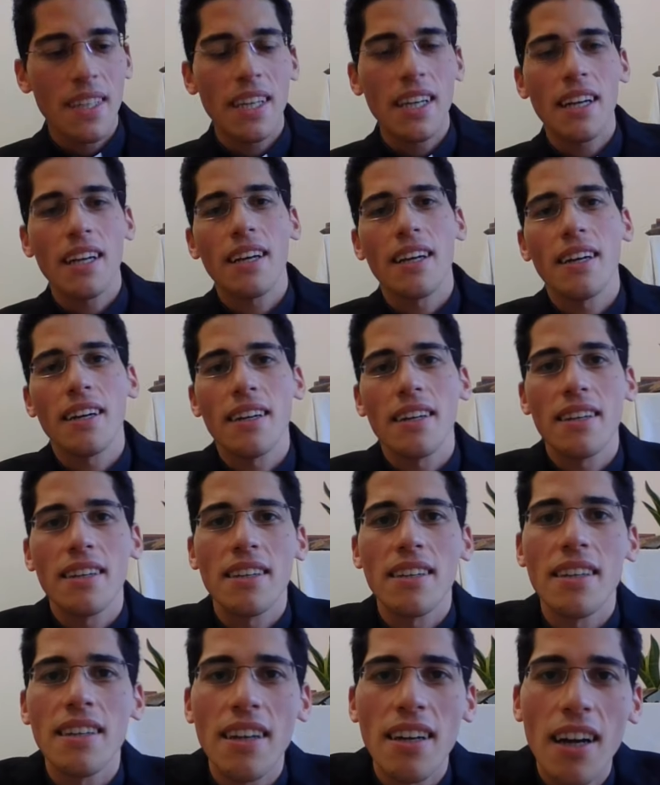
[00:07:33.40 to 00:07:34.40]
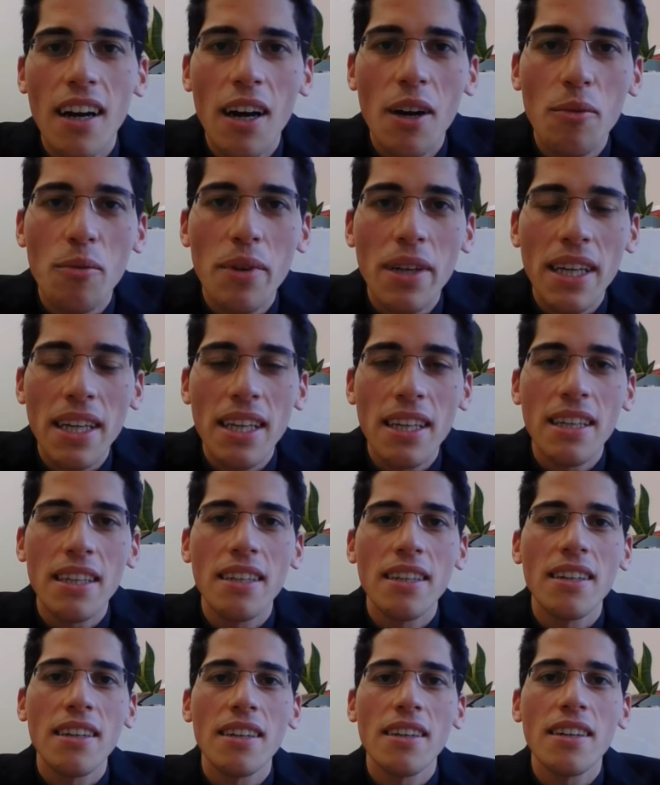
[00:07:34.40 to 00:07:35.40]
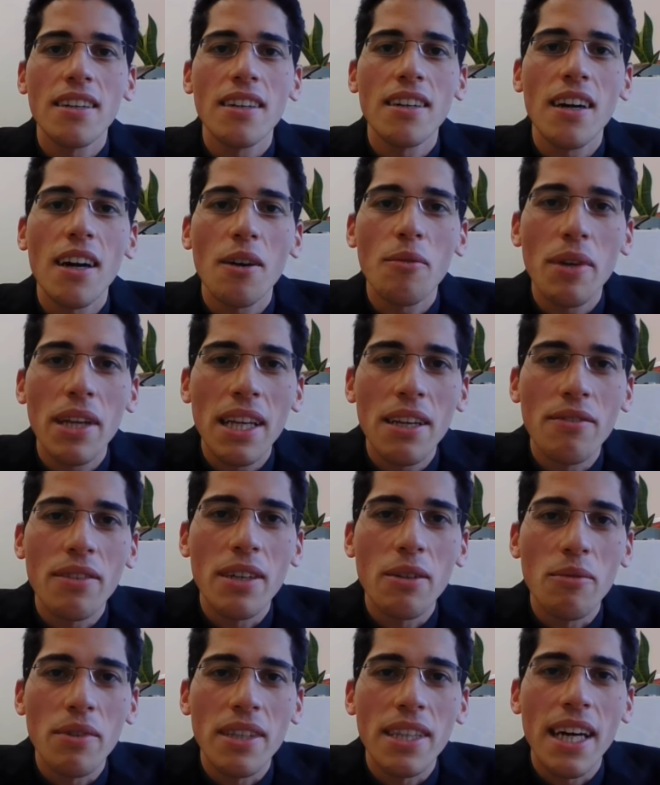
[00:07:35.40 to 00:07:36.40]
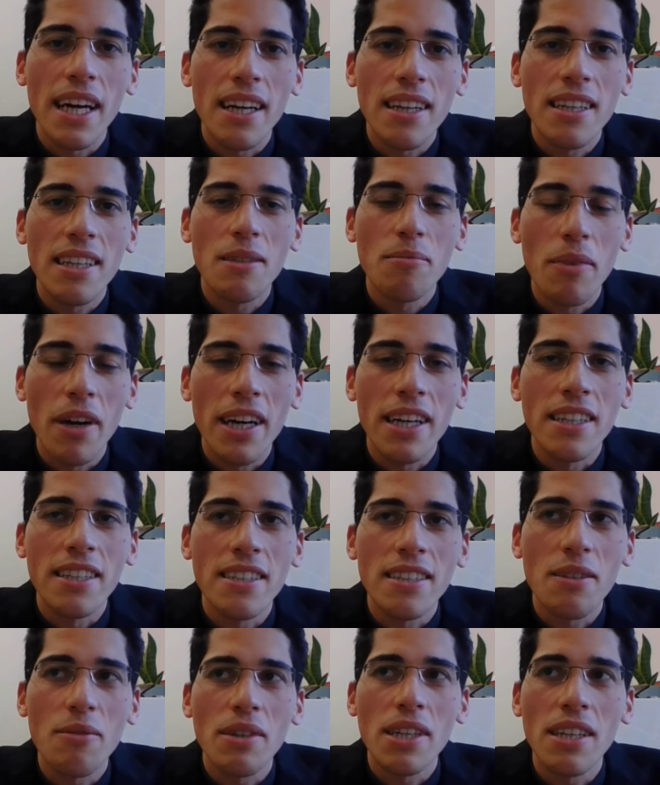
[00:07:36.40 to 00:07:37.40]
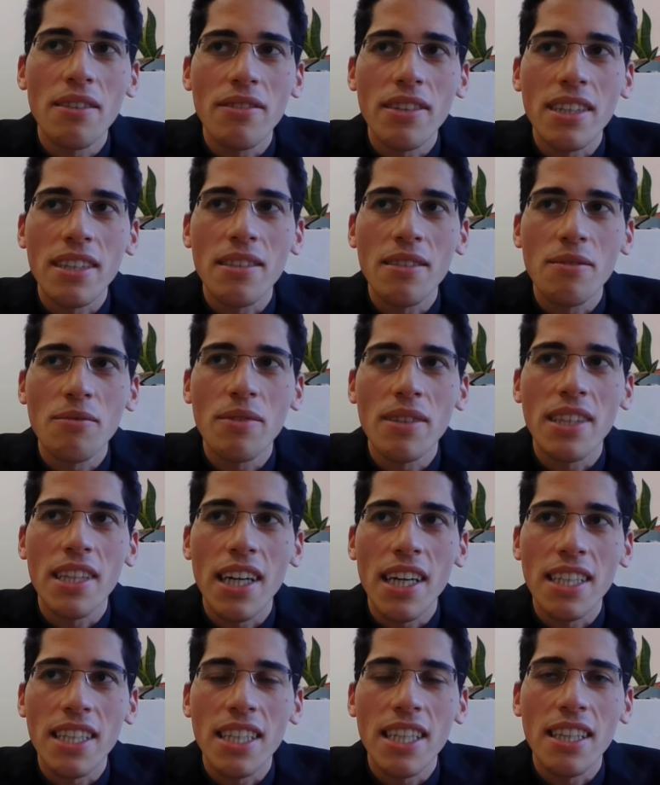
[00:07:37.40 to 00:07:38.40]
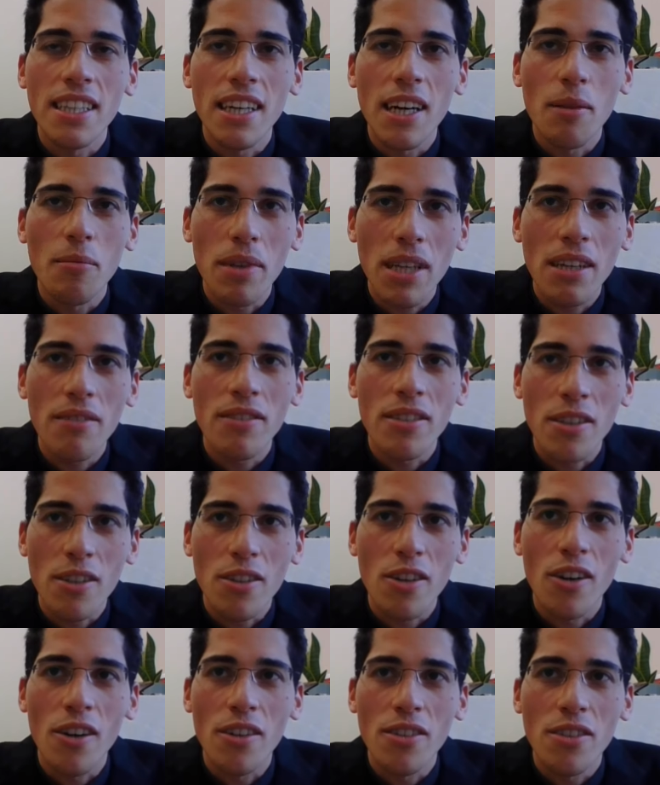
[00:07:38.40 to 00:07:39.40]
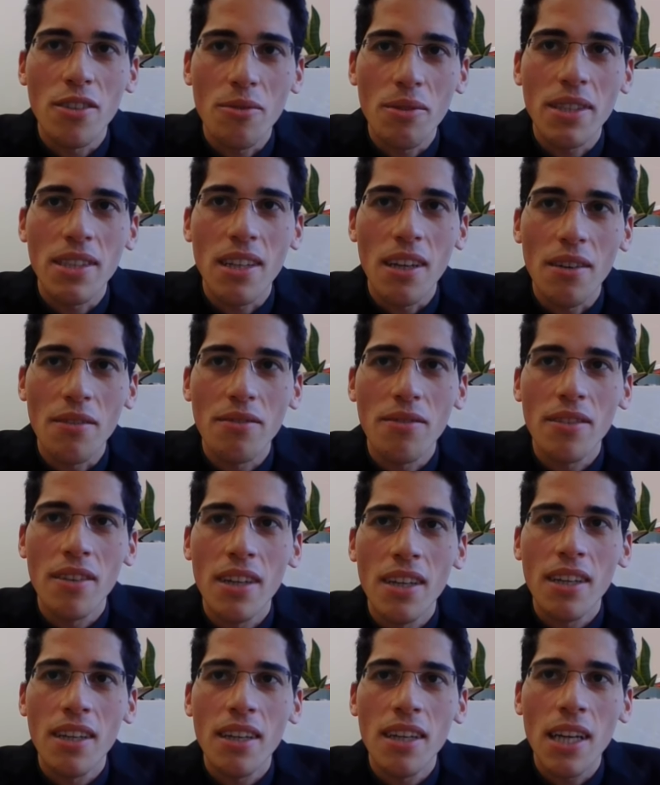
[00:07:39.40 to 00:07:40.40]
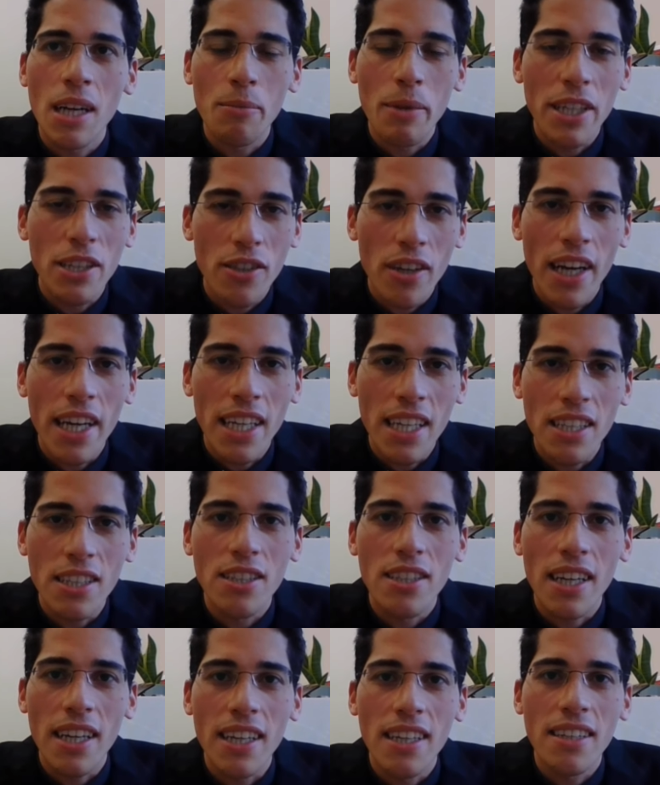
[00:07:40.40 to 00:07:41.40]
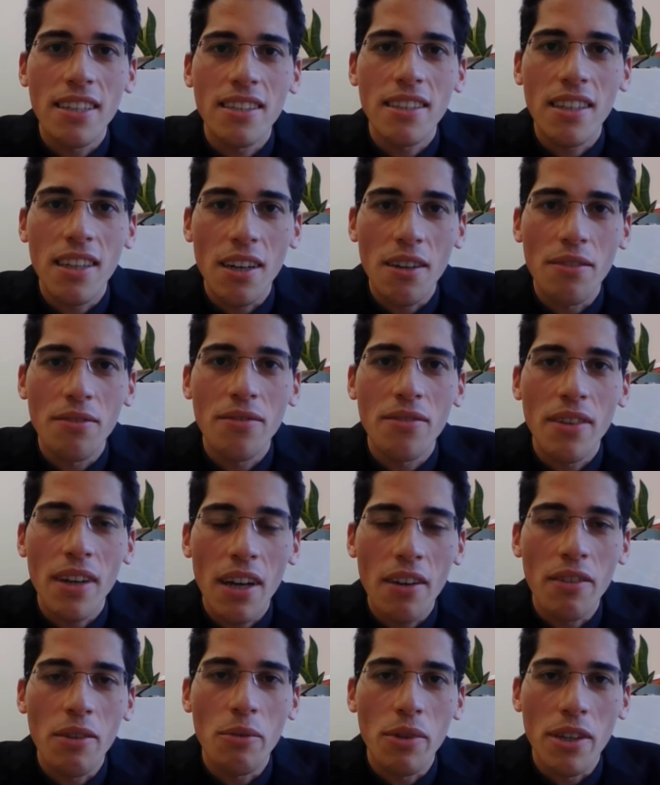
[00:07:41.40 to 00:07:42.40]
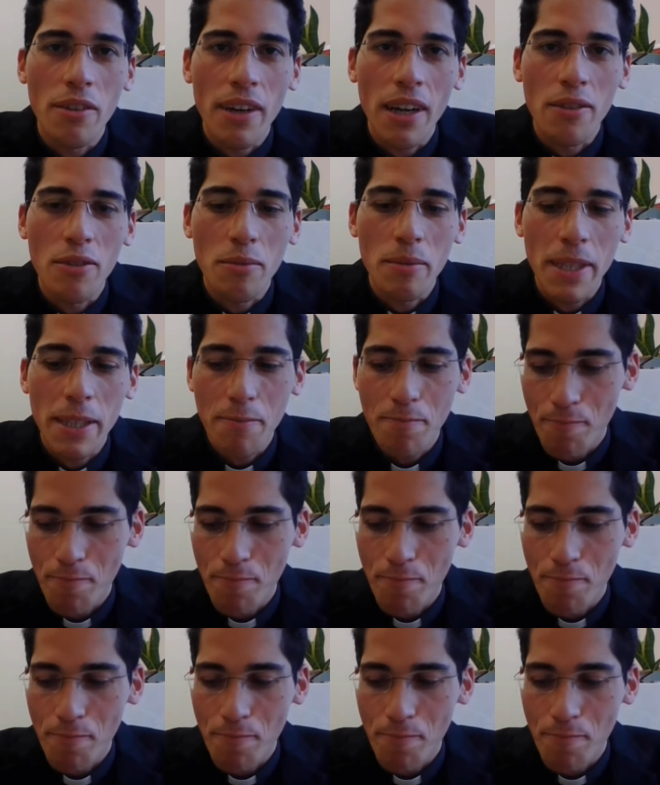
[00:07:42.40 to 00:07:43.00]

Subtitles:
are we living with that in mind? Are we living with the idea that I believe in a God who is love? Am I trying each day to love everyone around me?